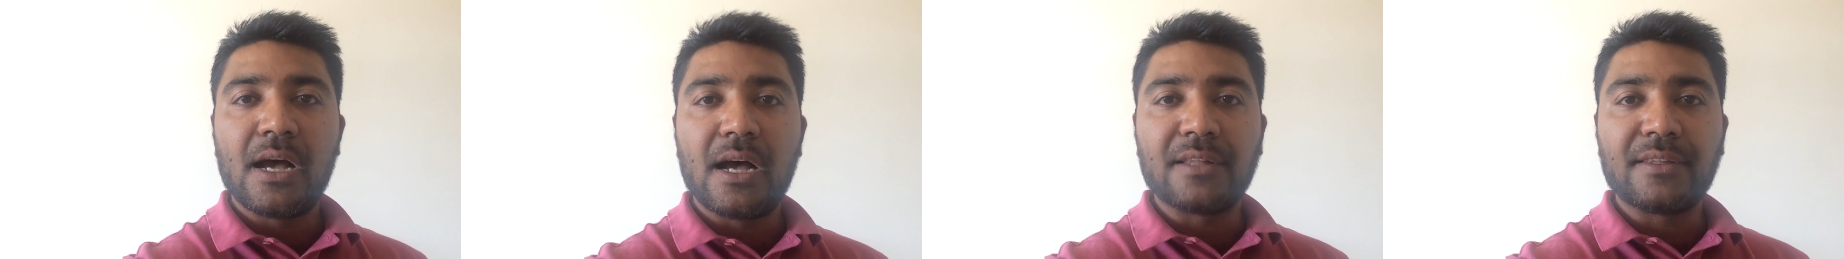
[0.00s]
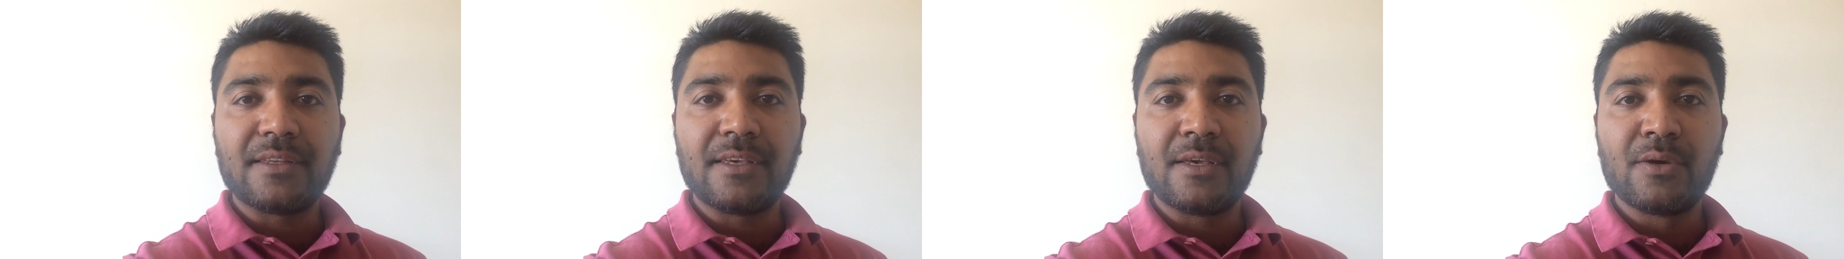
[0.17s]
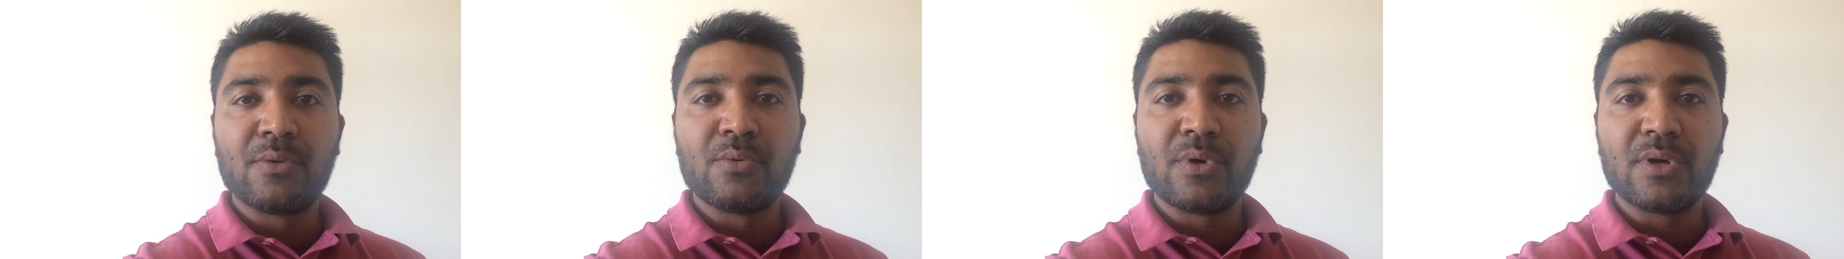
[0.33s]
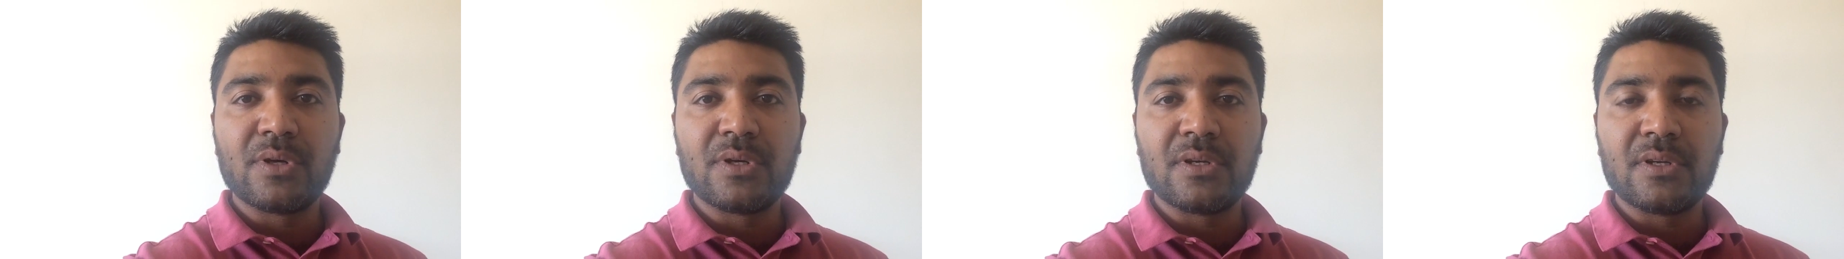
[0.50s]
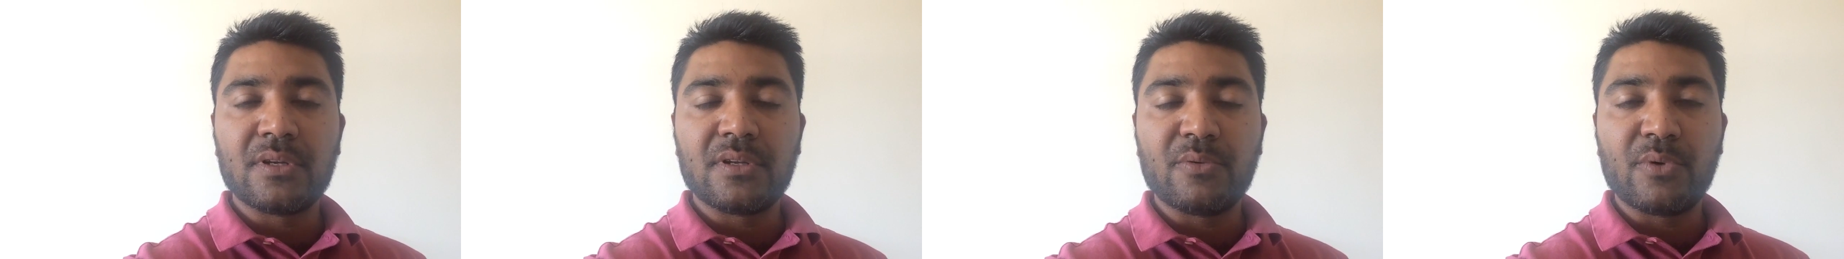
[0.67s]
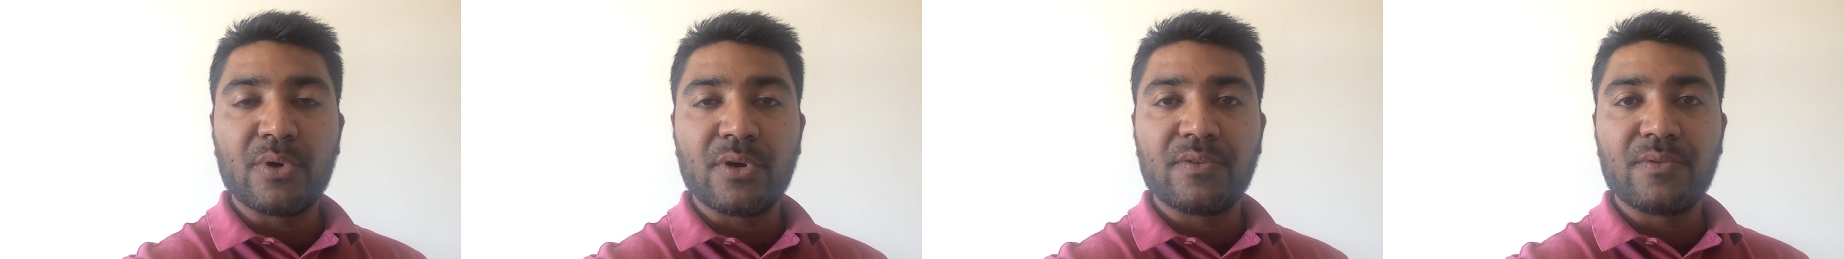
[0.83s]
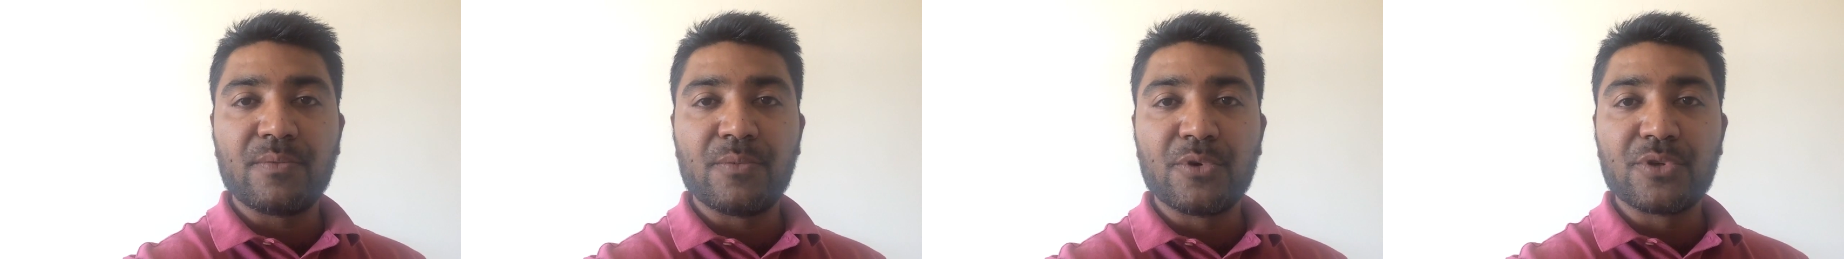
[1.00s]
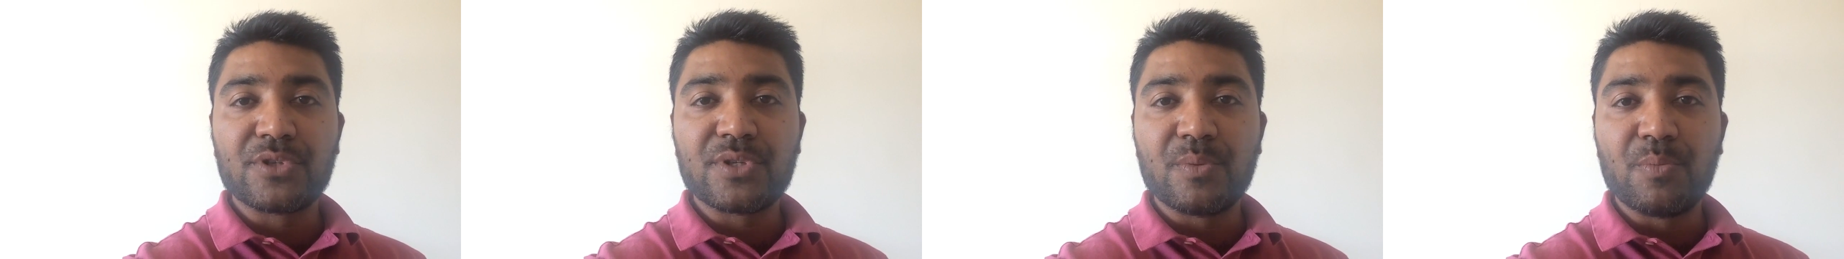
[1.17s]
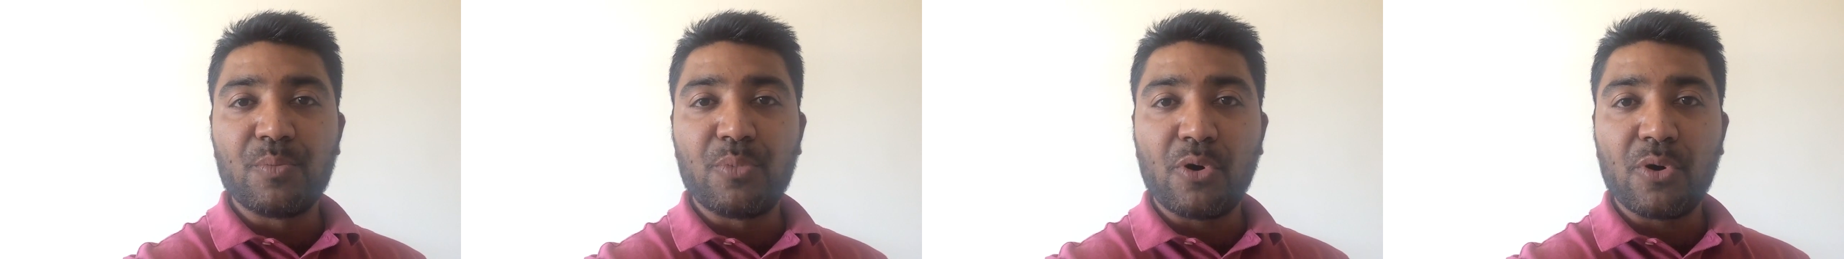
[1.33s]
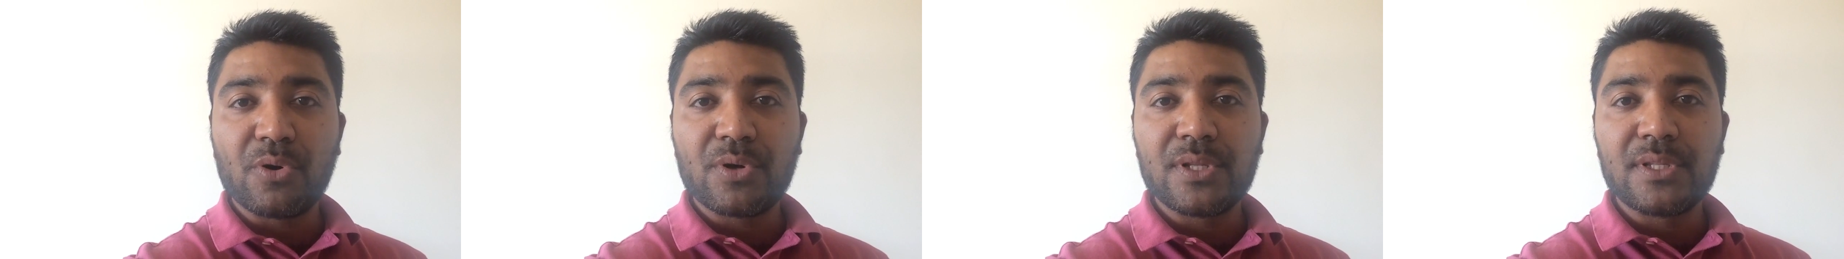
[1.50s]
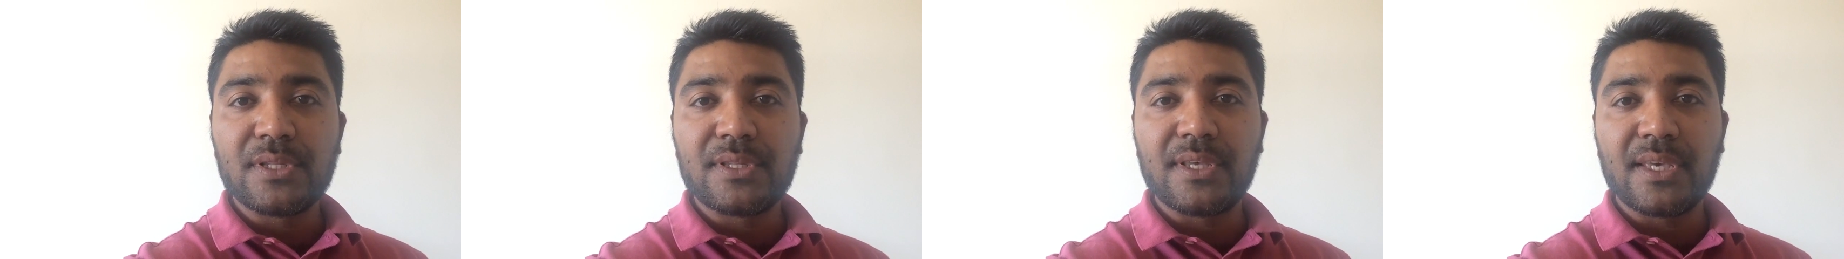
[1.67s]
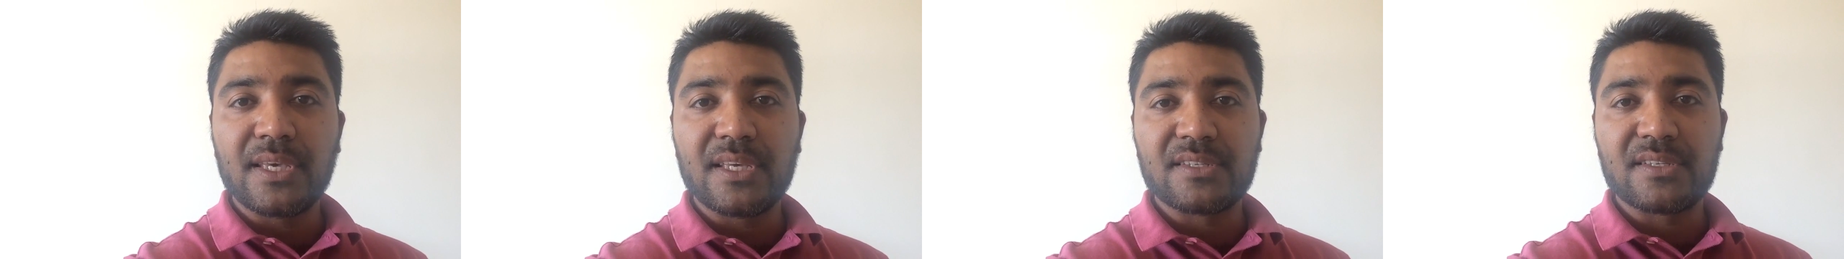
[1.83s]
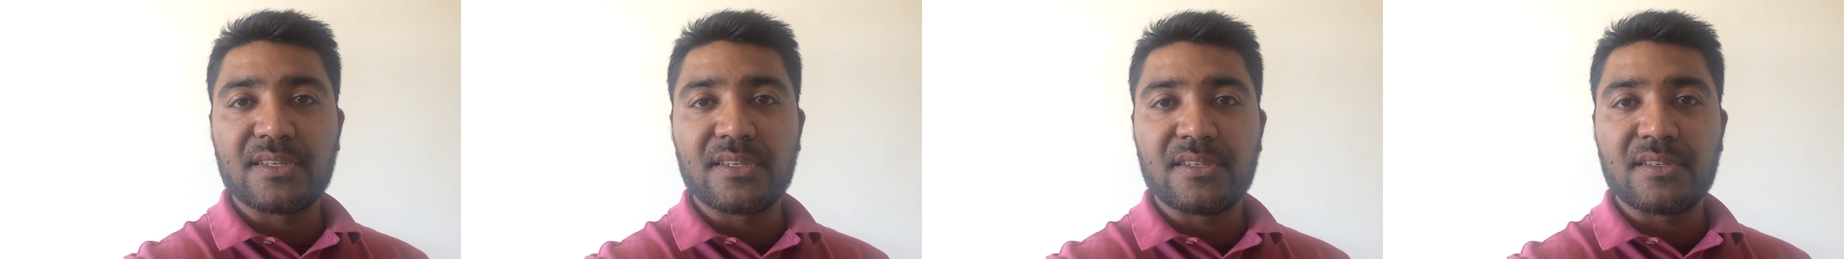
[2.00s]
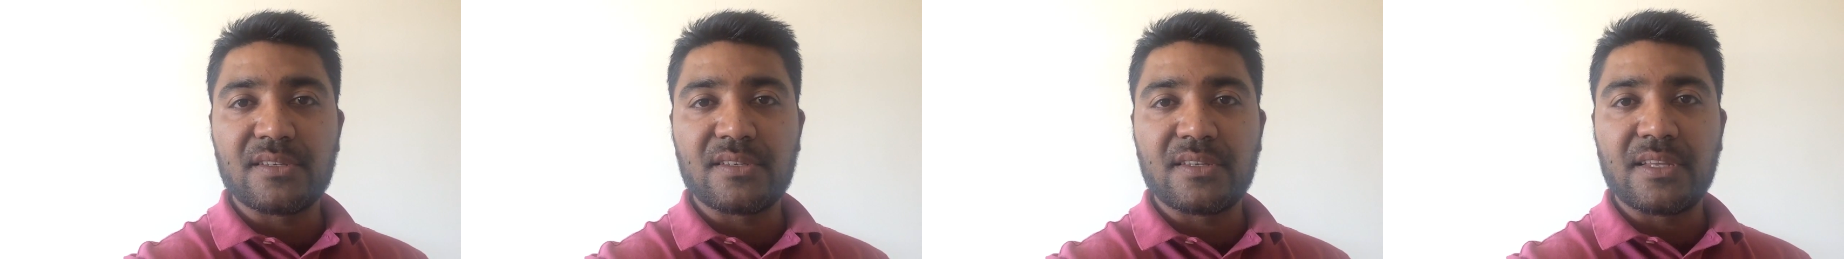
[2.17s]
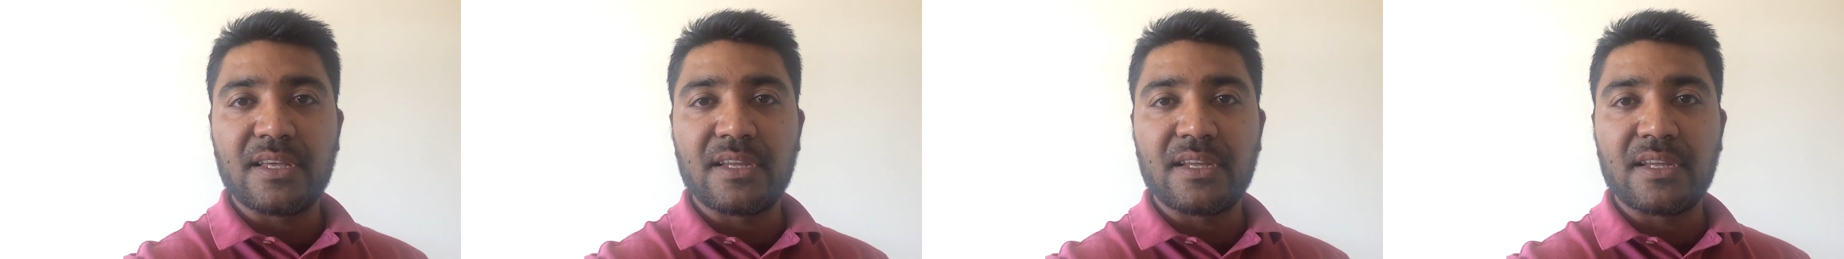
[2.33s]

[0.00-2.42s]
i think one one of the most important things is